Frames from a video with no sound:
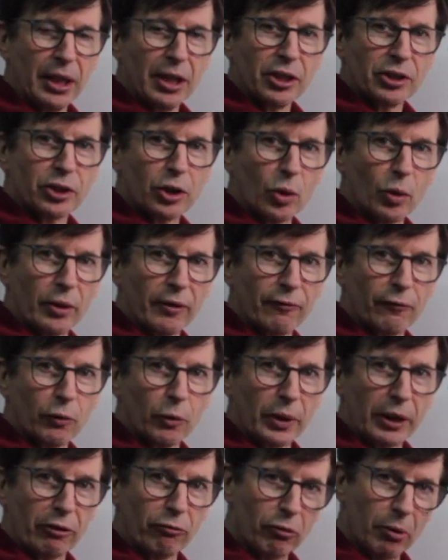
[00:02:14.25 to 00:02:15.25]
So if
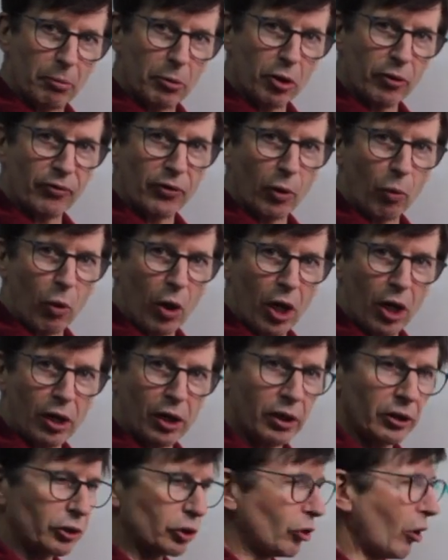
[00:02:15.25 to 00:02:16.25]
we remove the
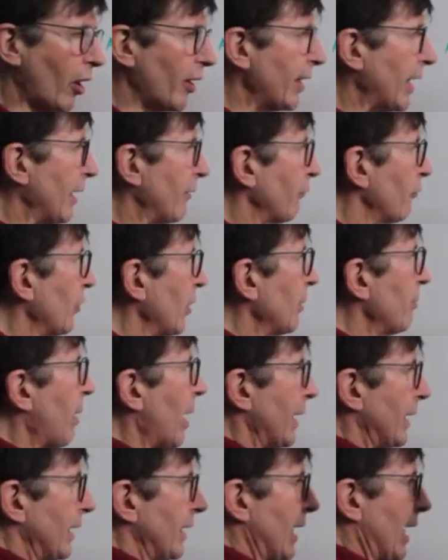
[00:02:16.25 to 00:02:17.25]
wall, draw that free
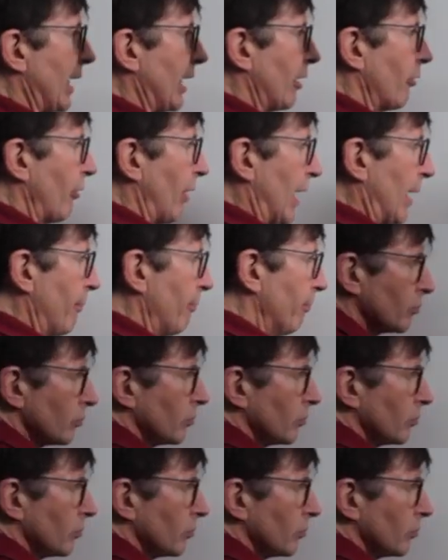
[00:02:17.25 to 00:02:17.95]
body diagram.